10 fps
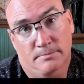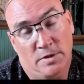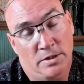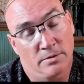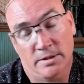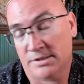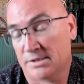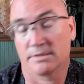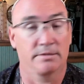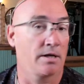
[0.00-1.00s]
you know
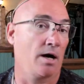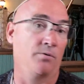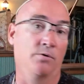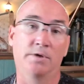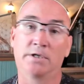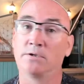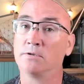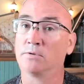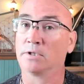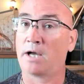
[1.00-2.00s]
that's not what we
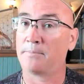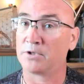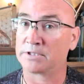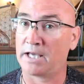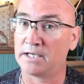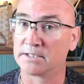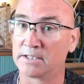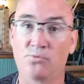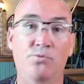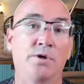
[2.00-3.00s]
do we're not
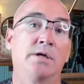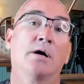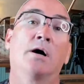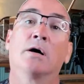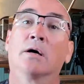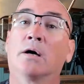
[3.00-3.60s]
protecting we are